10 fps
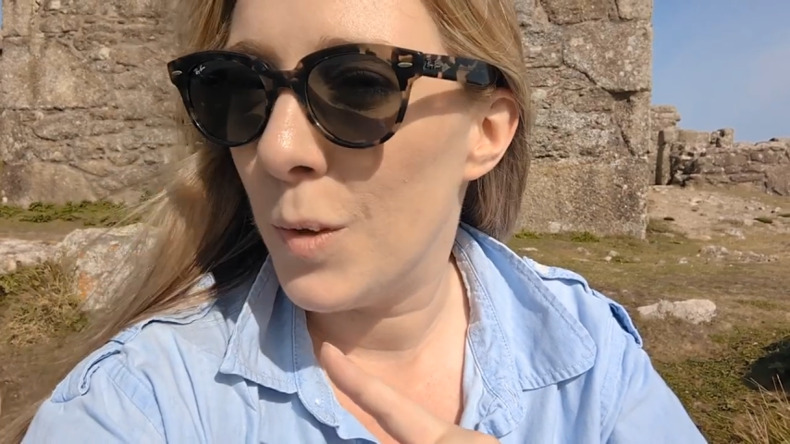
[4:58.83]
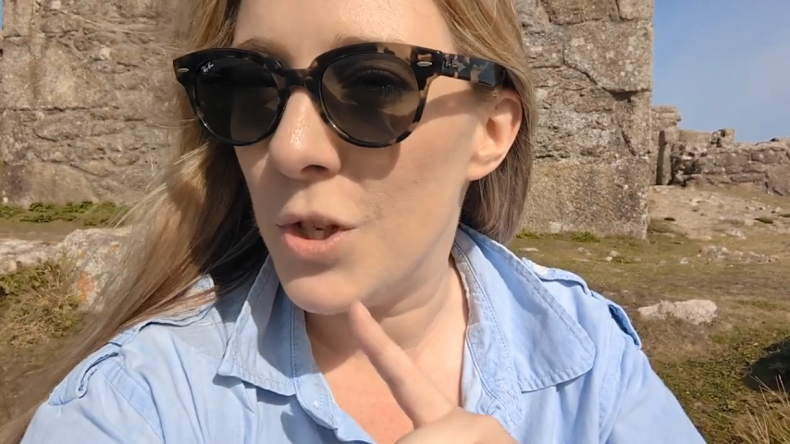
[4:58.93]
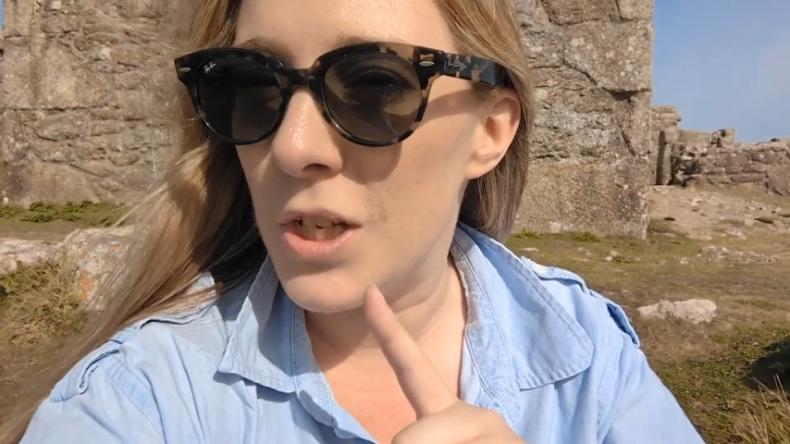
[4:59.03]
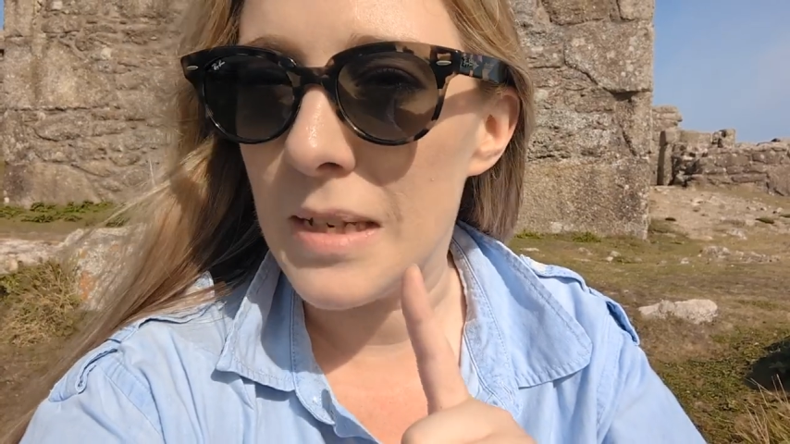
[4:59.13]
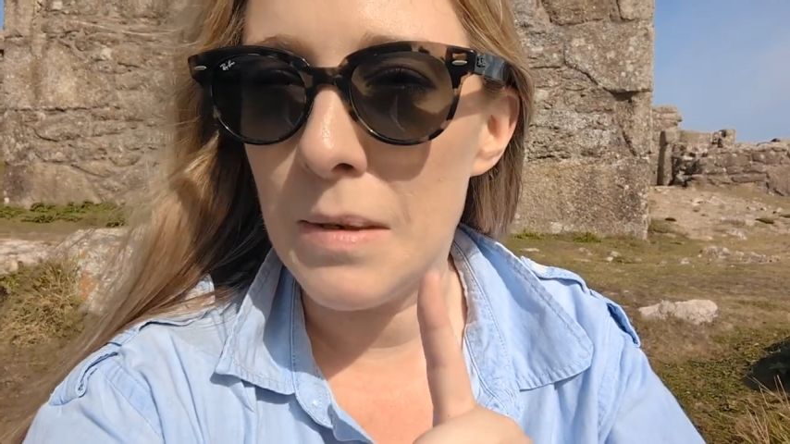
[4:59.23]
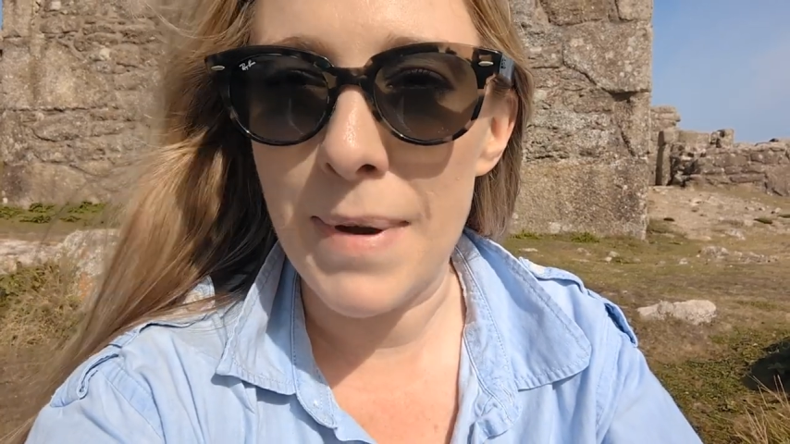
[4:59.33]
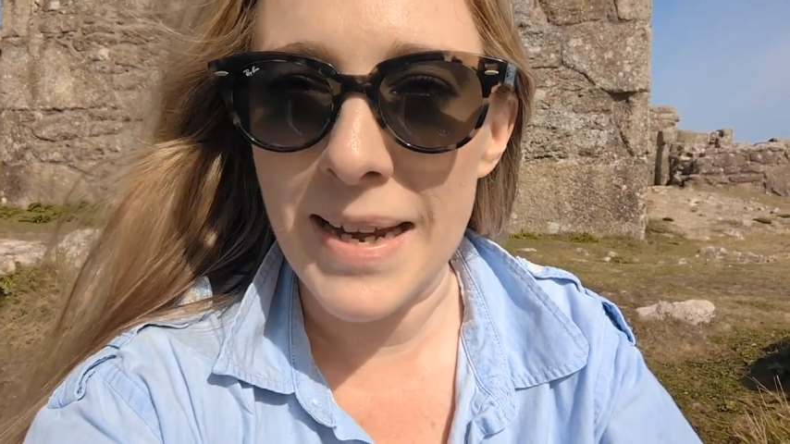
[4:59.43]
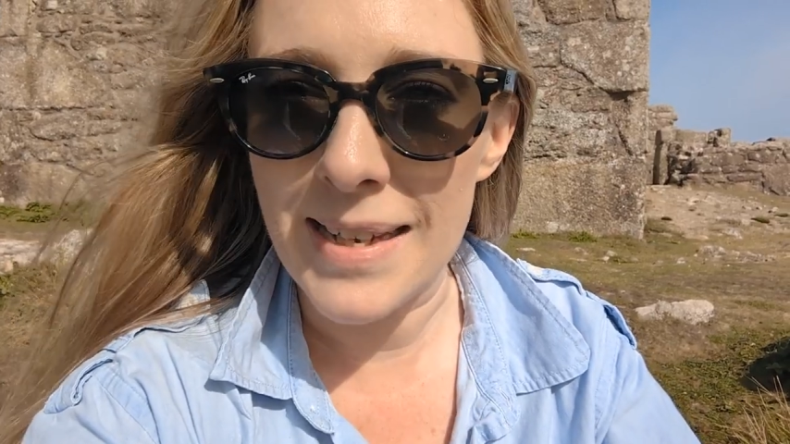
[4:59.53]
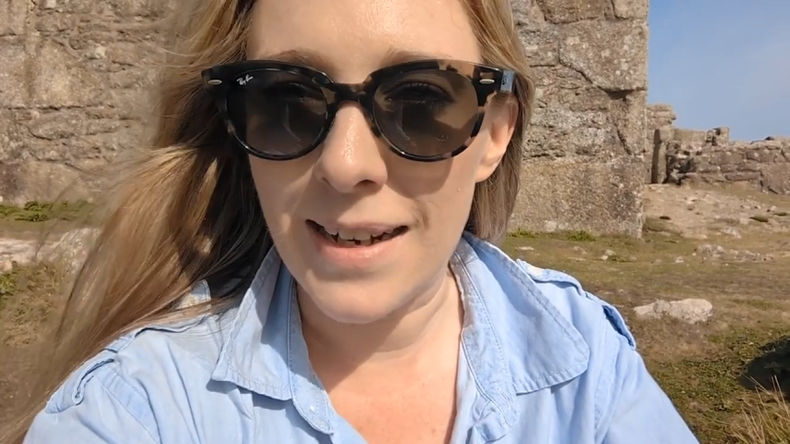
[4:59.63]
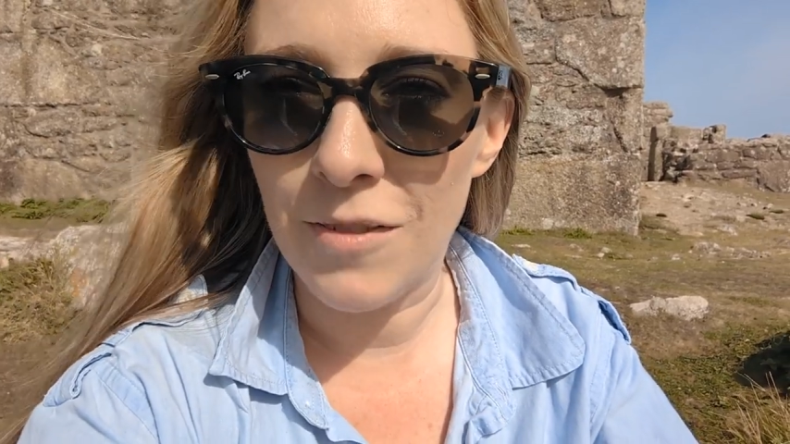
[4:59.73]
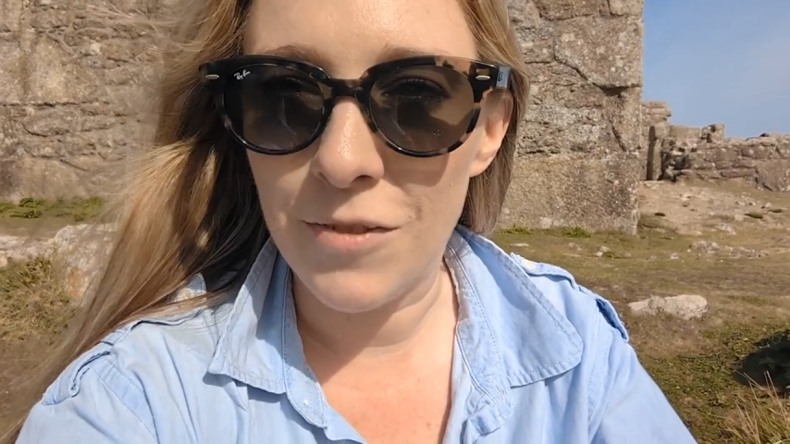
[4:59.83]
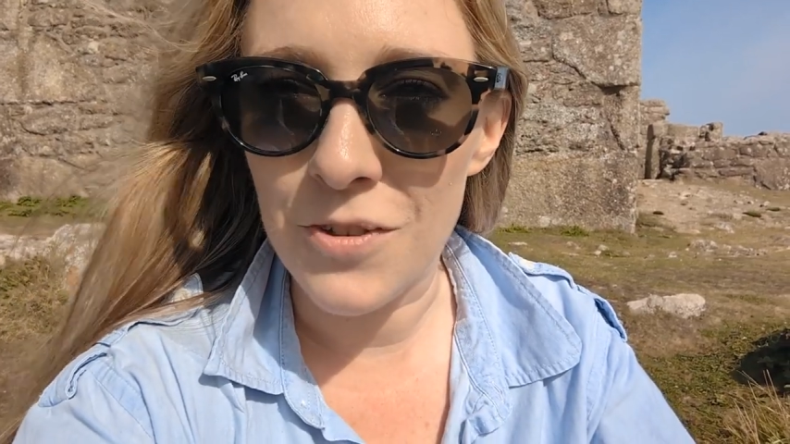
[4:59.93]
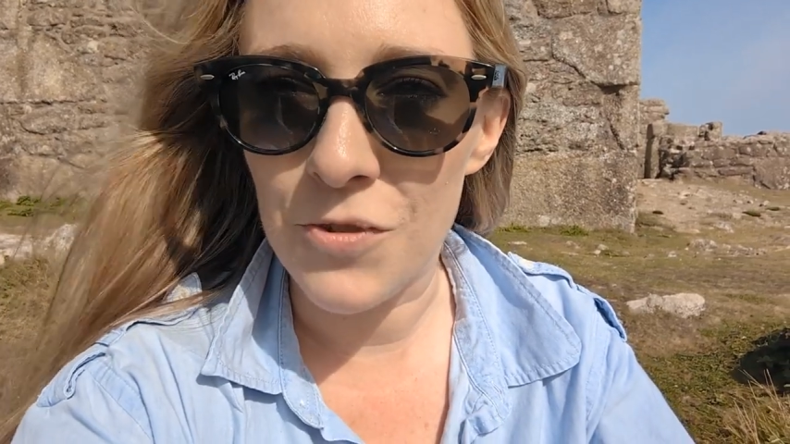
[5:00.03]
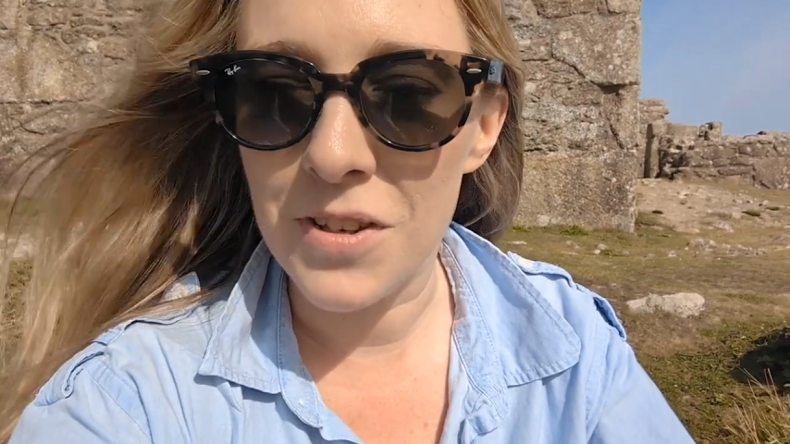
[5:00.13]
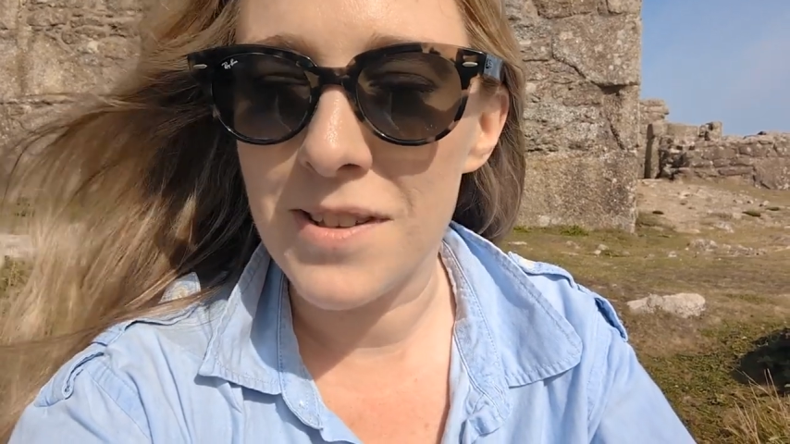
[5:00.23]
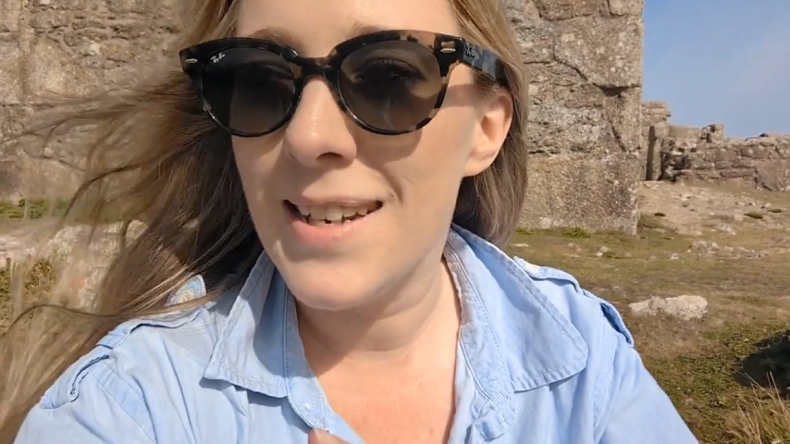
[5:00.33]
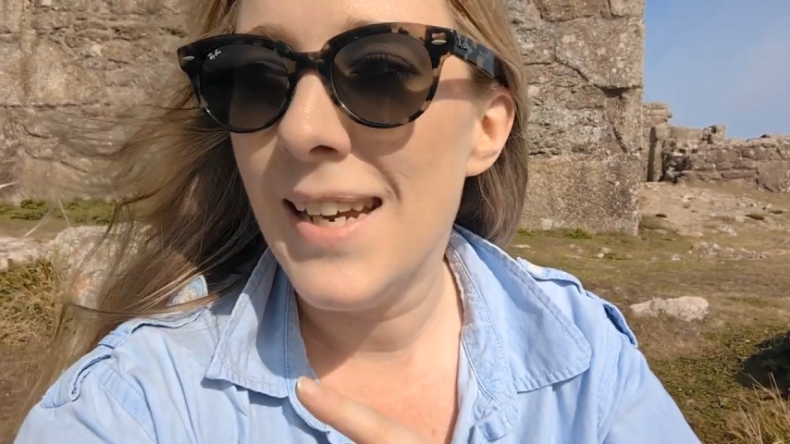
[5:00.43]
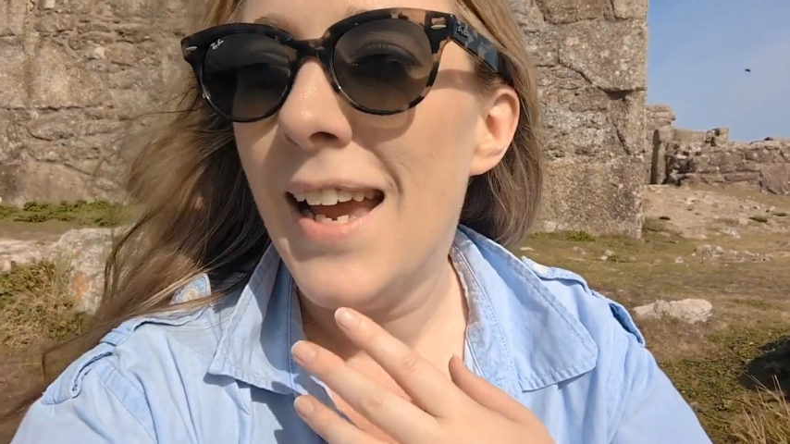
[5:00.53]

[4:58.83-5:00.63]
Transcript: which is an amazing restaurant.